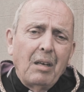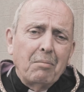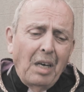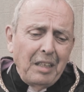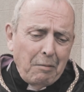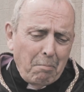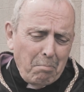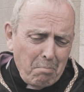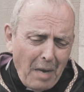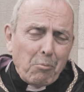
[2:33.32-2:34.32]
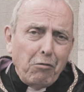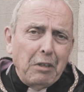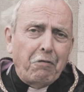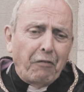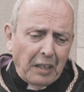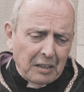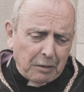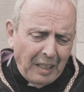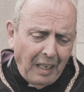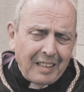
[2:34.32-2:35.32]
My memory fails
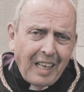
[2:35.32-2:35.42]
me.